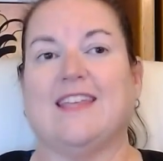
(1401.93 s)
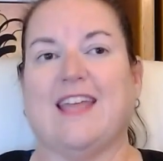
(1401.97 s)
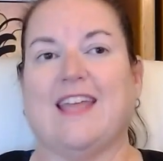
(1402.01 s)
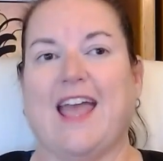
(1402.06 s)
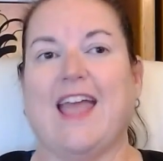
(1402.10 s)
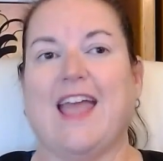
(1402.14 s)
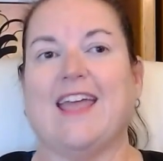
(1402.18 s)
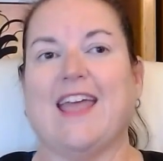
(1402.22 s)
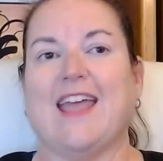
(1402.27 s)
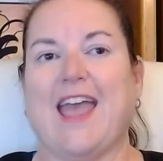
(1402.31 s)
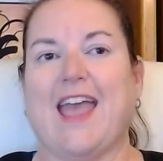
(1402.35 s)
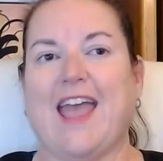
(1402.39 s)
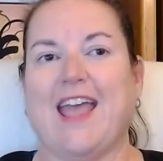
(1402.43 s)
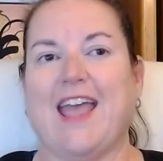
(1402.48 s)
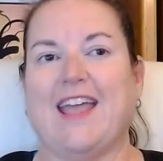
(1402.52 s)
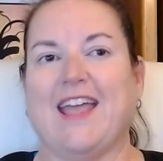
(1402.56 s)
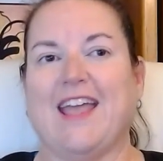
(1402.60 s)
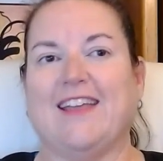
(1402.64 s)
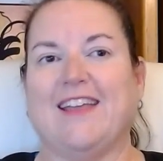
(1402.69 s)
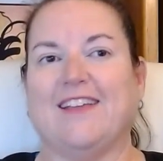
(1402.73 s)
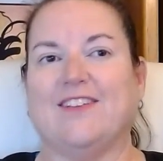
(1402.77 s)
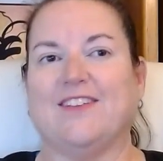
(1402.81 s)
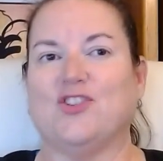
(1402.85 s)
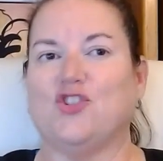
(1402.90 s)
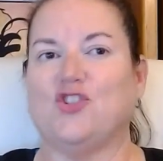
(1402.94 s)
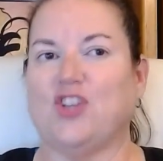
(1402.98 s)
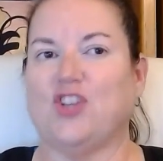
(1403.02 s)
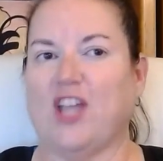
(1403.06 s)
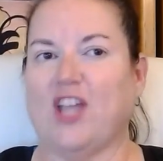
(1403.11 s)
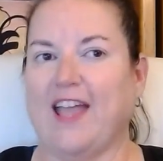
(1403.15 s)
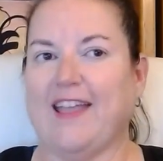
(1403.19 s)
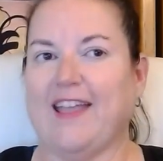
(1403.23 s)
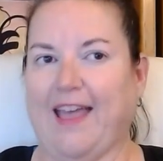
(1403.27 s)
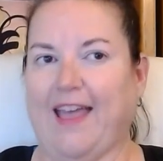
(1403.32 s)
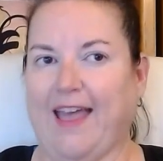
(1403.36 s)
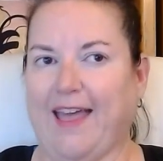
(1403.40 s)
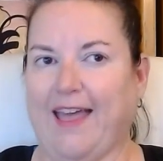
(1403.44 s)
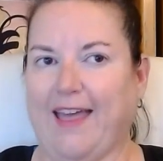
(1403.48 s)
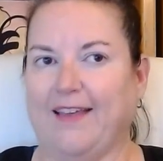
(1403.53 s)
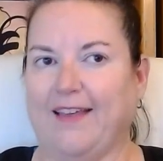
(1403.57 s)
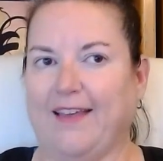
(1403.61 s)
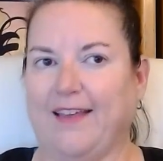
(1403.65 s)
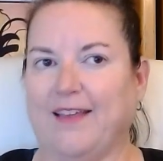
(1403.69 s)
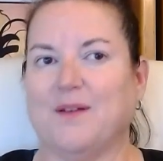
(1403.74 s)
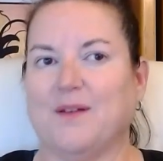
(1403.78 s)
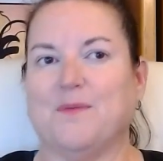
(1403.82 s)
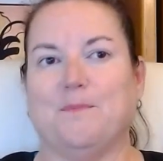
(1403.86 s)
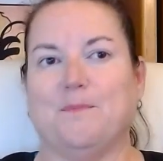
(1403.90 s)

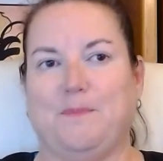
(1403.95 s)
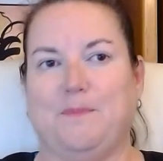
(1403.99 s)
Kajabi.